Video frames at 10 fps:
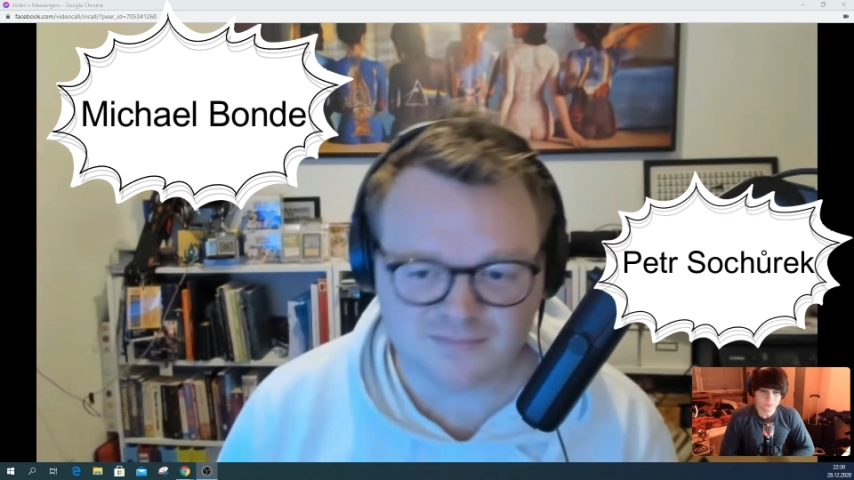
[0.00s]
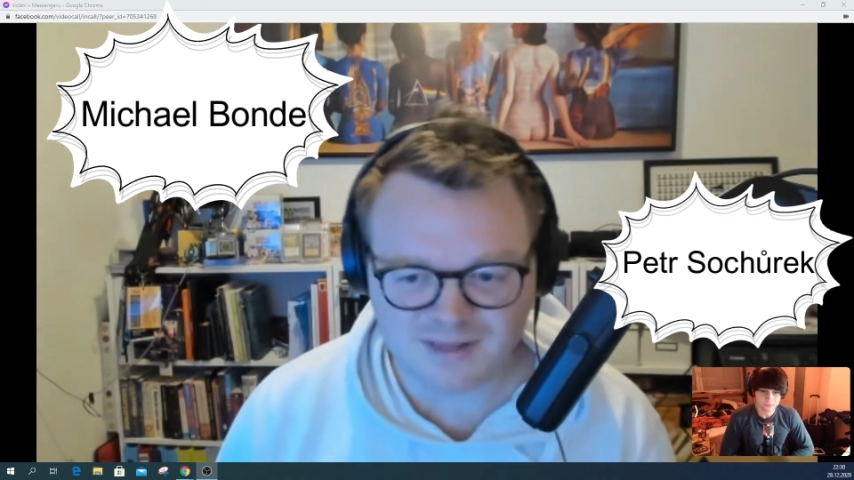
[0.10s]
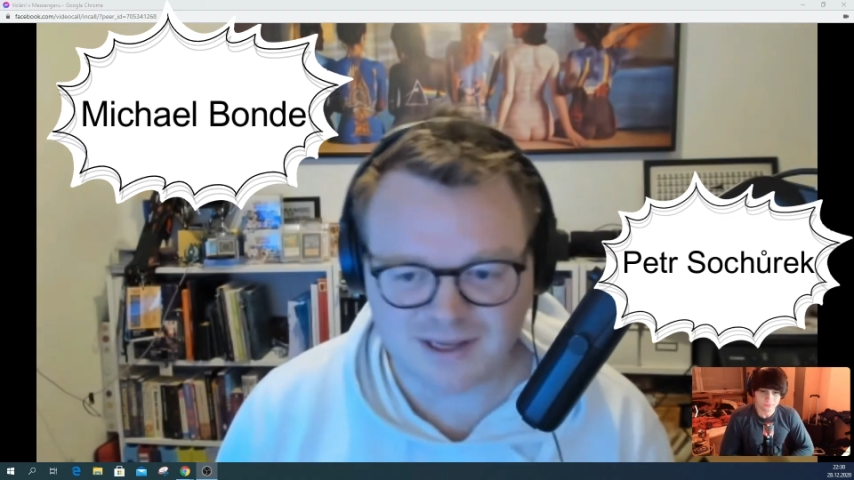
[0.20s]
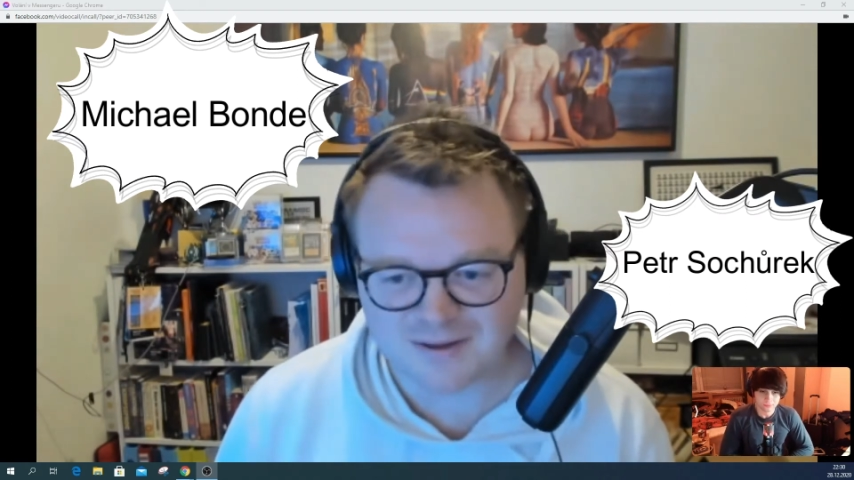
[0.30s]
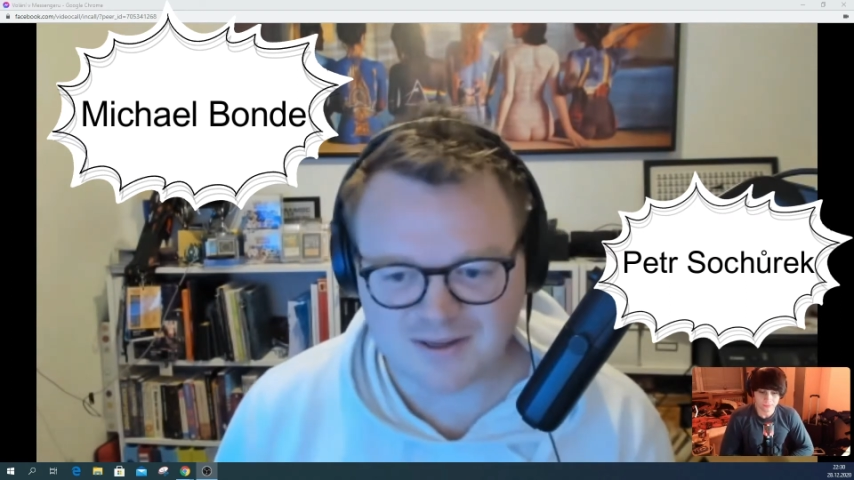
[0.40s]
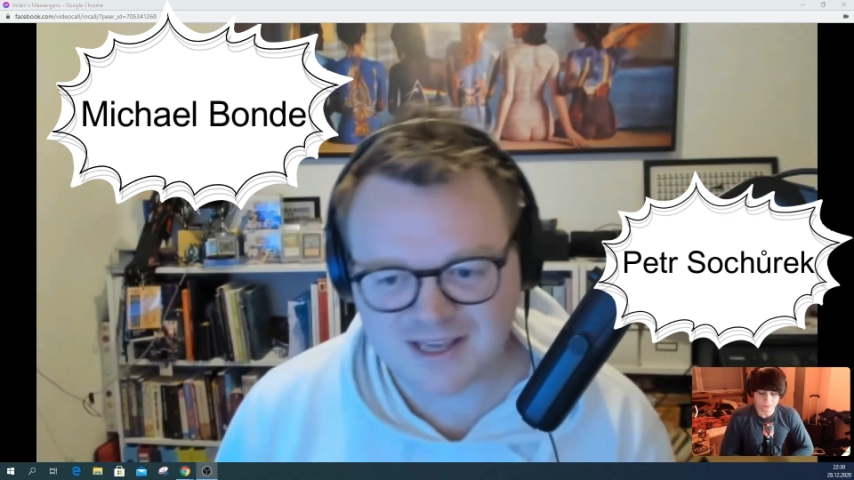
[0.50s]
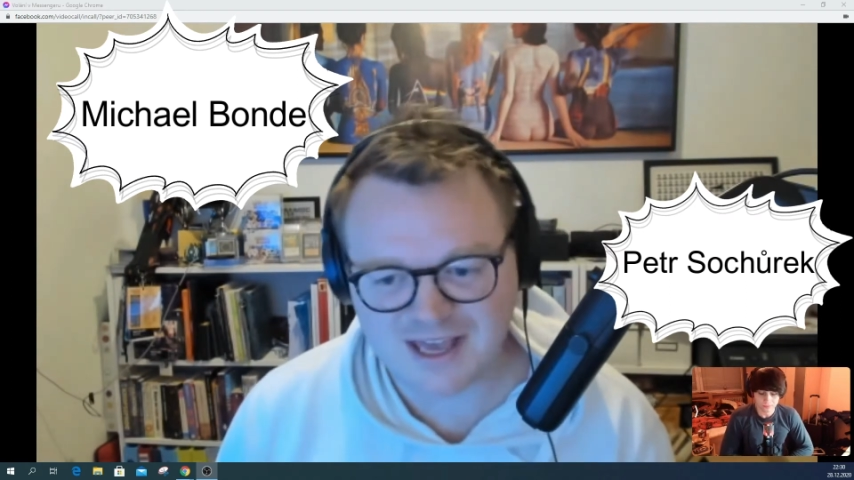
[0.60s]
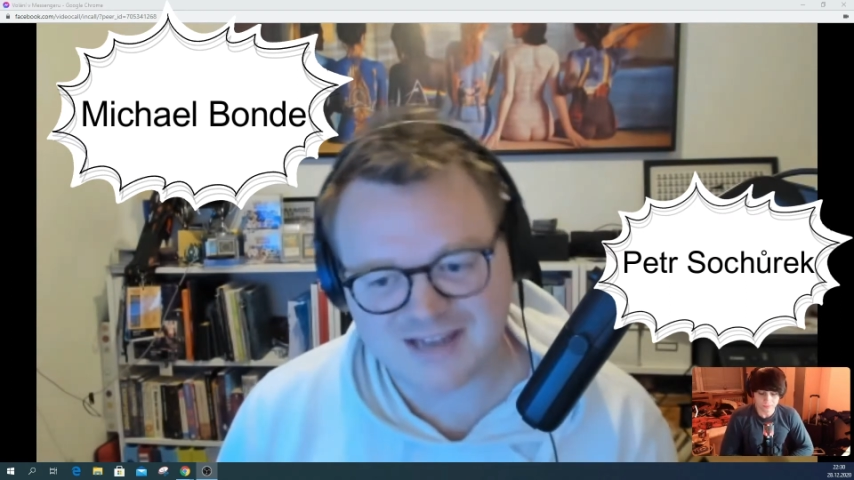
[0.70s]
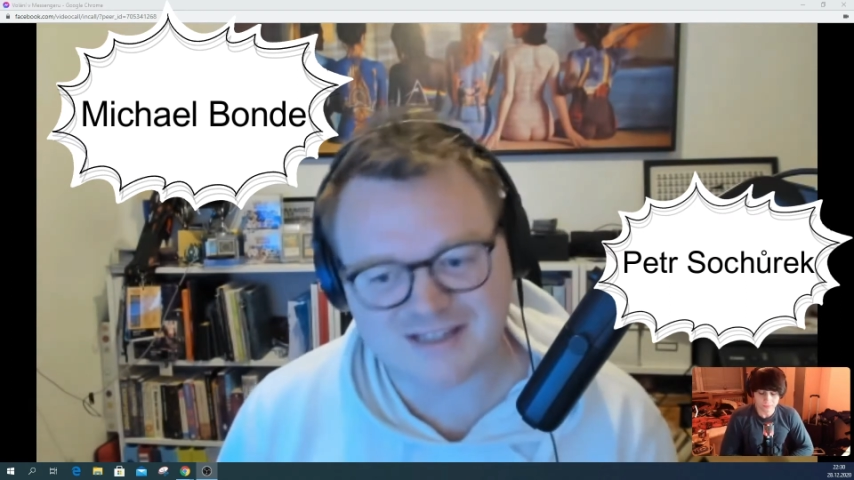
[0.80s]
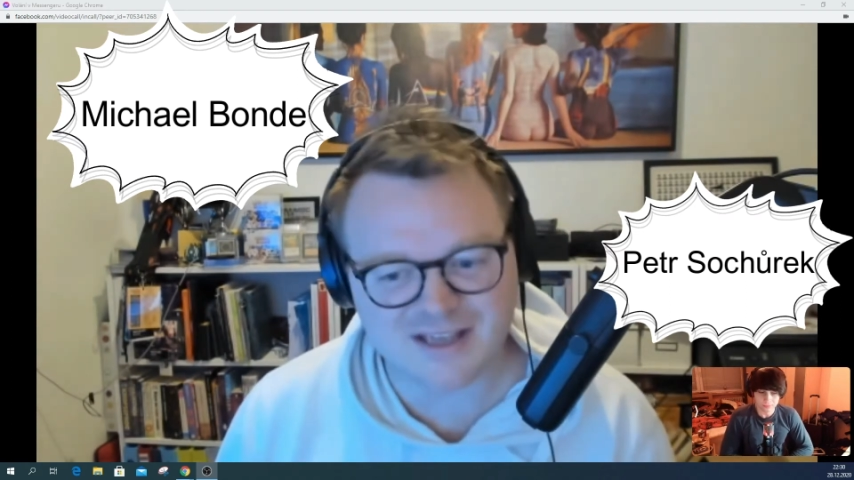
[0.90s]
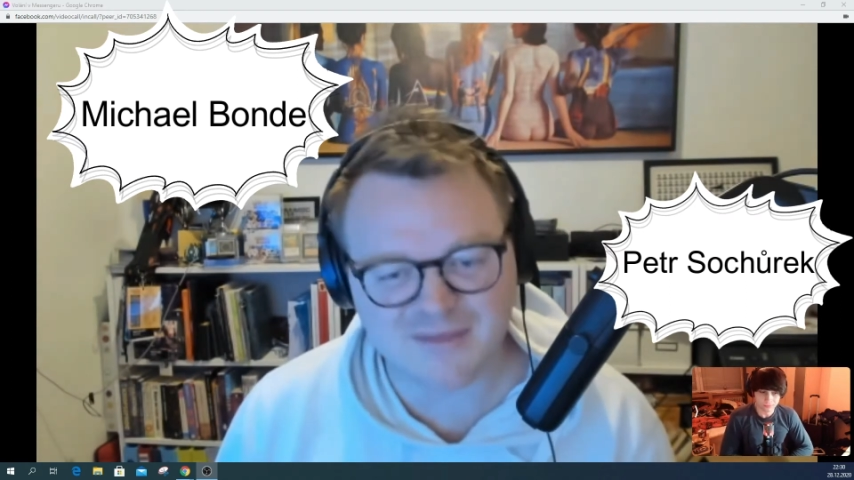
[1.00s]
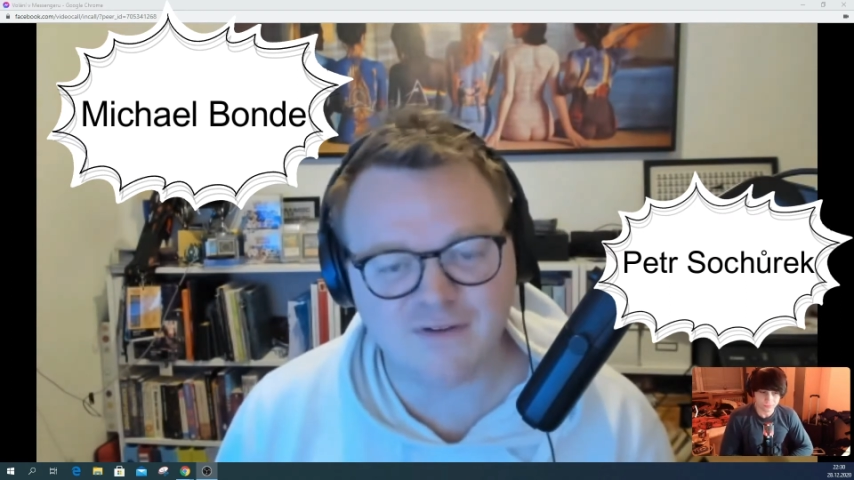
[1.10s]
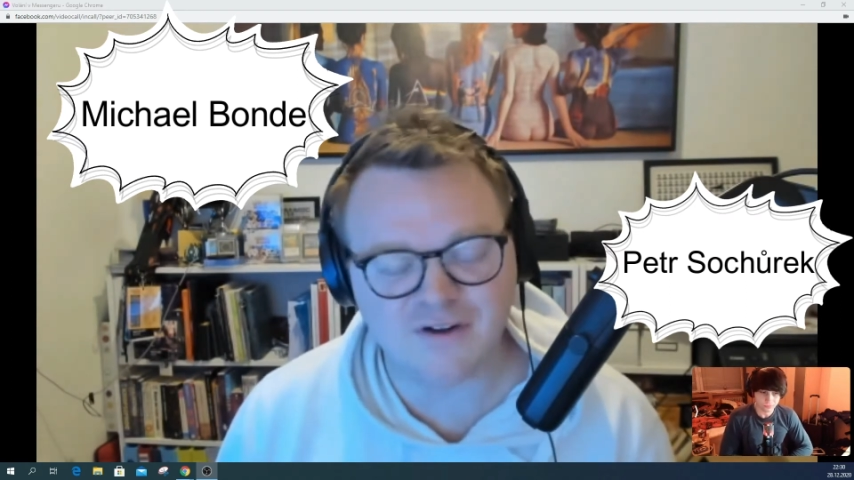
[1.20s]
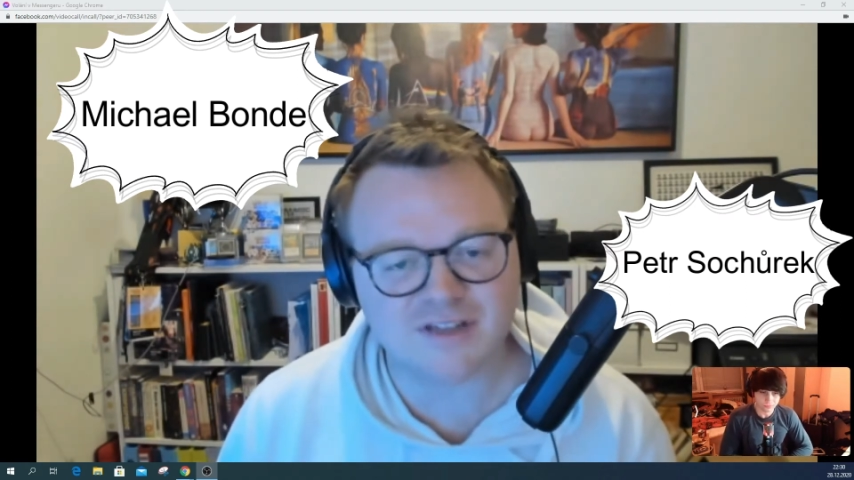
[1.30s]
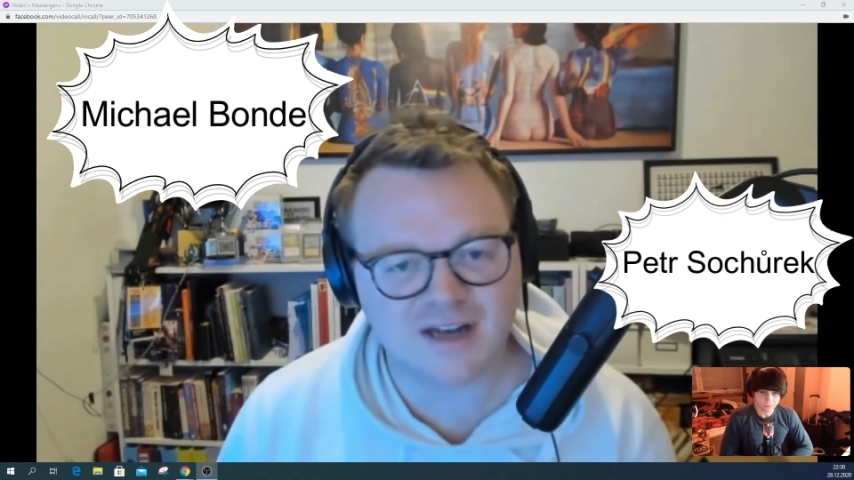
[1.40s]
like he had the same
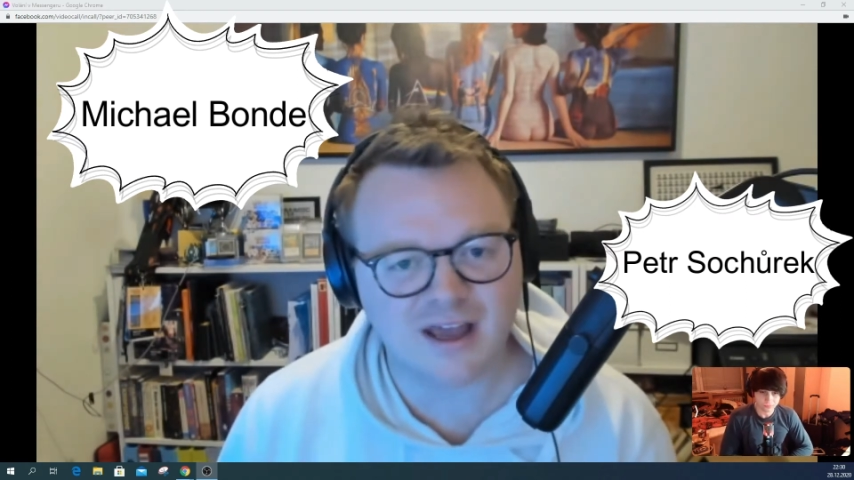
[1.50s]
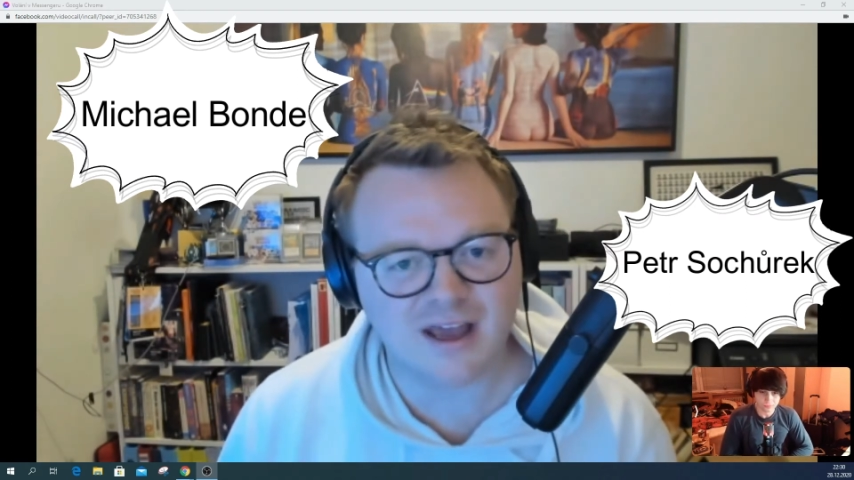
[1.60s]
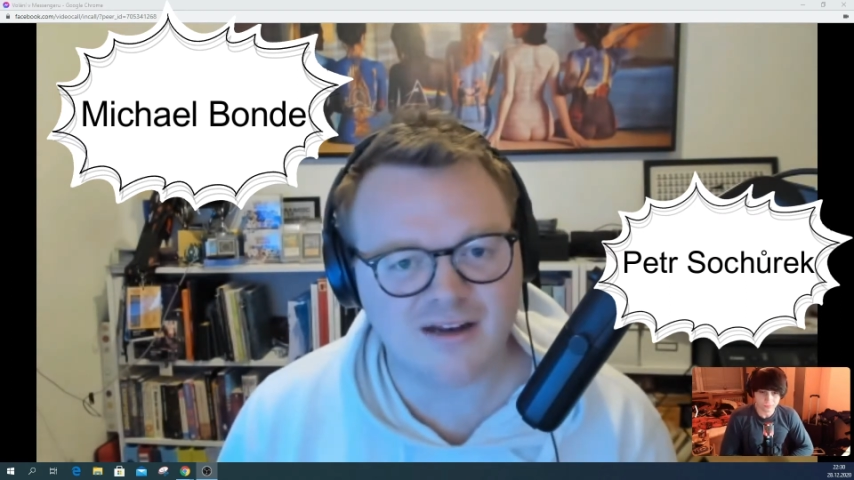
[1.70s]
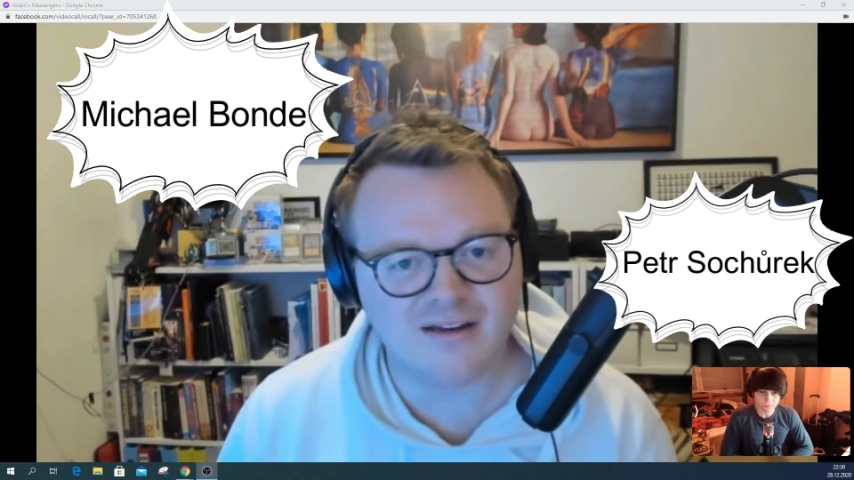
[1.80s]
thoughts that I had,